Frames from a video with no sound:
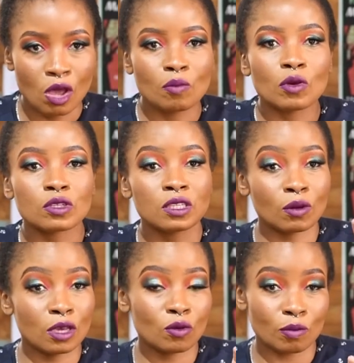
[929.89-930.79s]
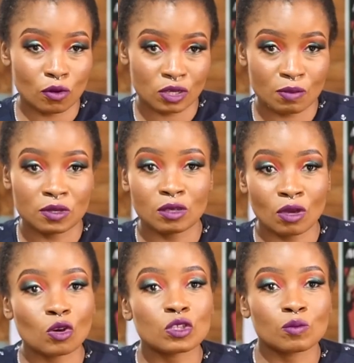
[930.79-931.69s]
Because the way you were brought up is the way
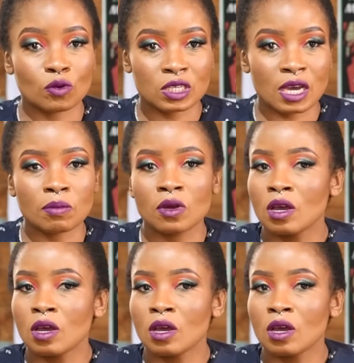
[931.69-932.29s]
I was brought up.